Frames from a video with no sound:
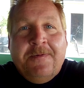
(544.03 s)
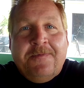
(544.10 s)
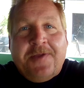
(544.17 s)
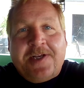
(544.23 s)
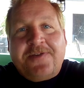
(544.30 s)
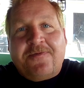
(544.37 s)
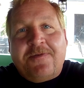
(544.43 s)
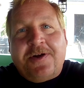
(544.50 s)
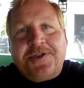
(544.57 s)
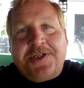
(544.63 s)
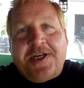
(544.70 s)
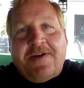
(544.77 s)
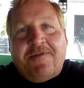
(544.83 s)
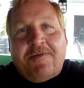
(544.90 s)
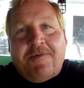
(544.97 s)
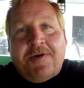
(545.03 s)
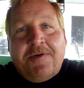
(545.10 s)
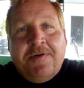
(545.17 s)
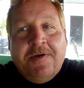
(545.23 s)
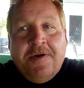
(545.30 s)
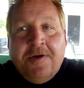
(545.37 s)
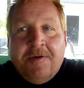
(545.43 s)
Thanks for watching, everyone.
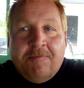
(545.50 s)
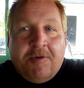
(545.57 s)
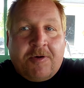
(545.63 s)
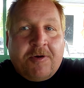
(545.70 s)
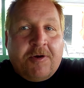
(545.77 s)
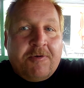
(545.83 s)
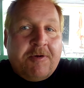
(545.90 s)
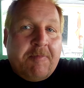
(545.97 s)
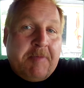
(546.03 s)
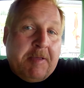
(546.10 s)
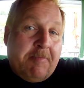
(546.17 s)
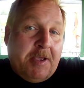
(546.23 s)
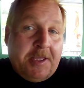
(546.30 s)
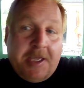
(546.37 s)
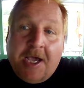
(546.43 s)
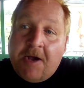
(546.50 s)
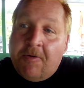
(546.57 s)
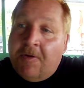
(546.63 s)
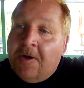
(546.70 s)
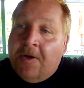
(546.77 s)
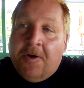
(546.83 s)
Boregard Rippy, but yo,